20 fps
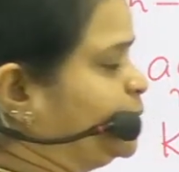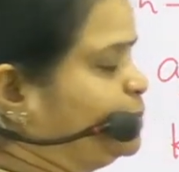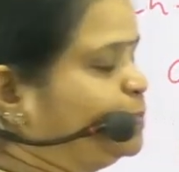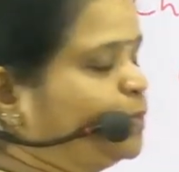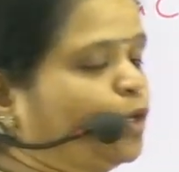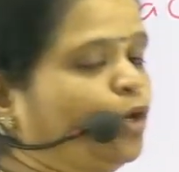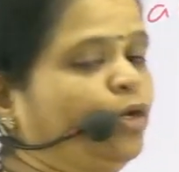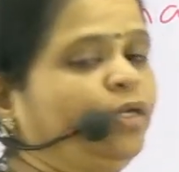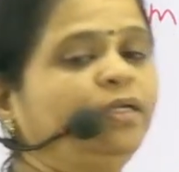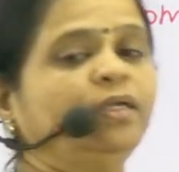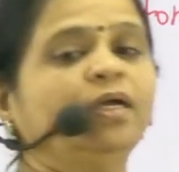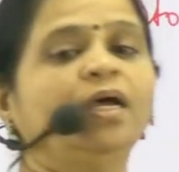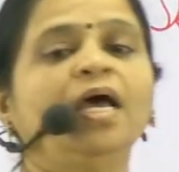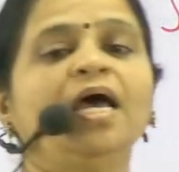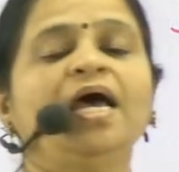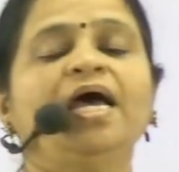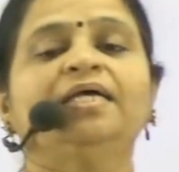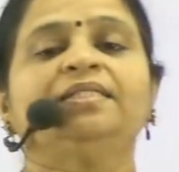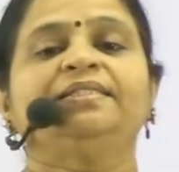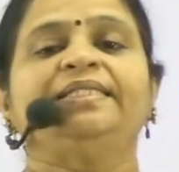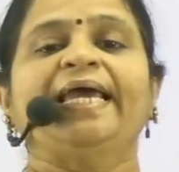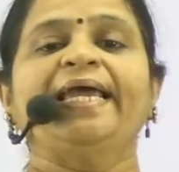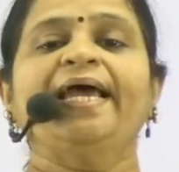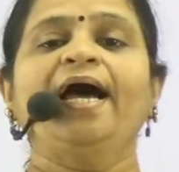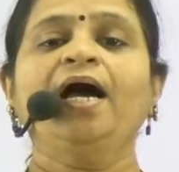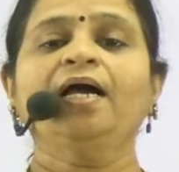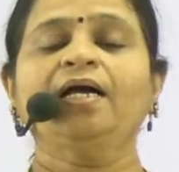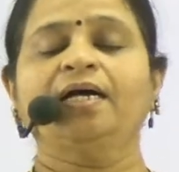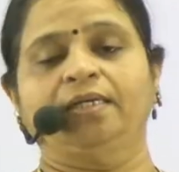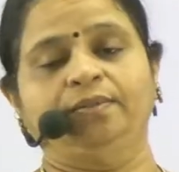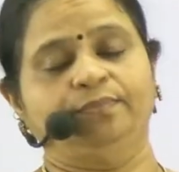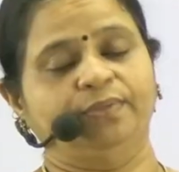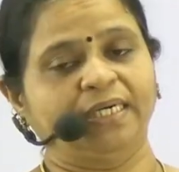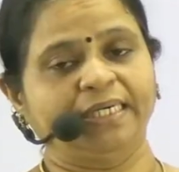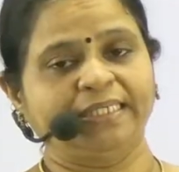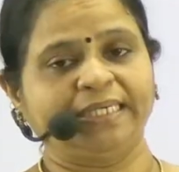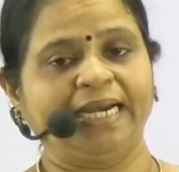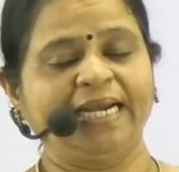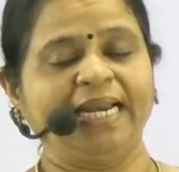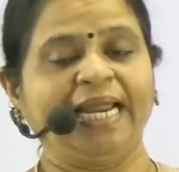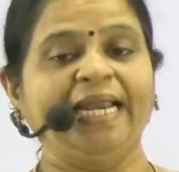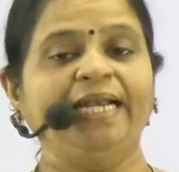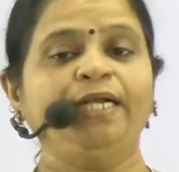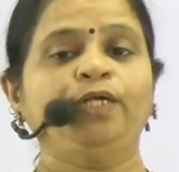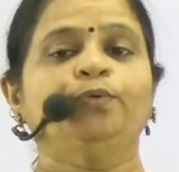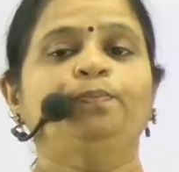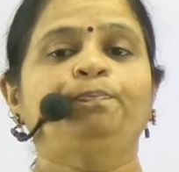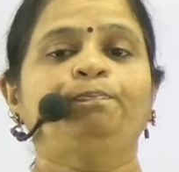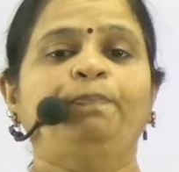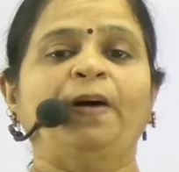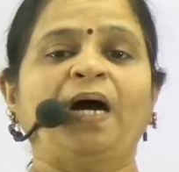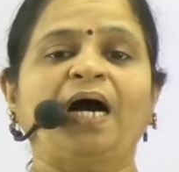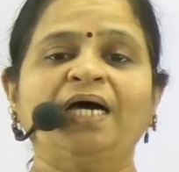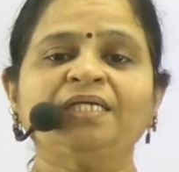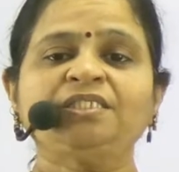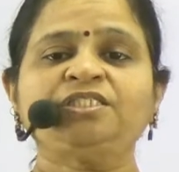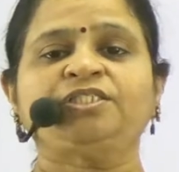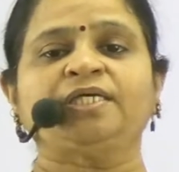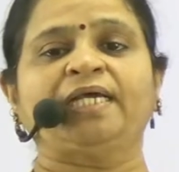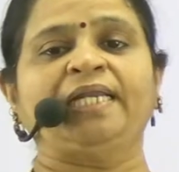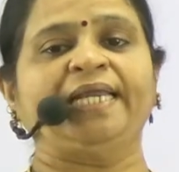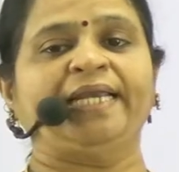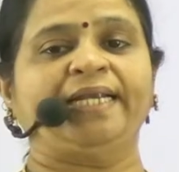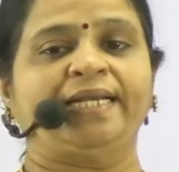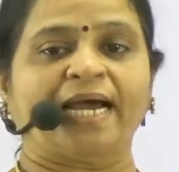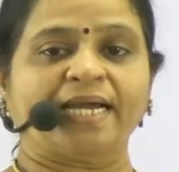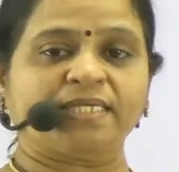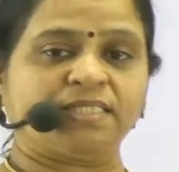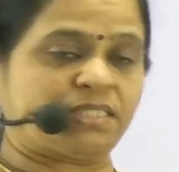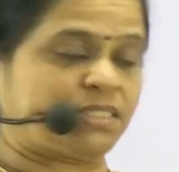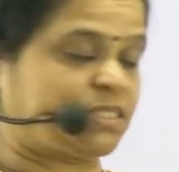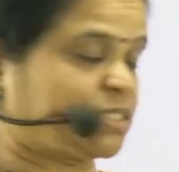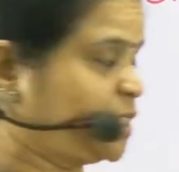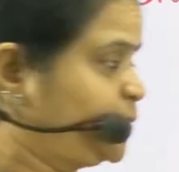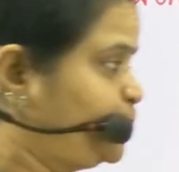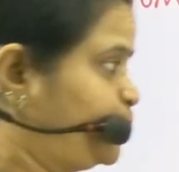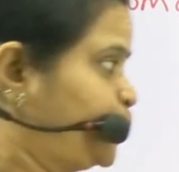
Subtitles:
upon. They are converted into partially digested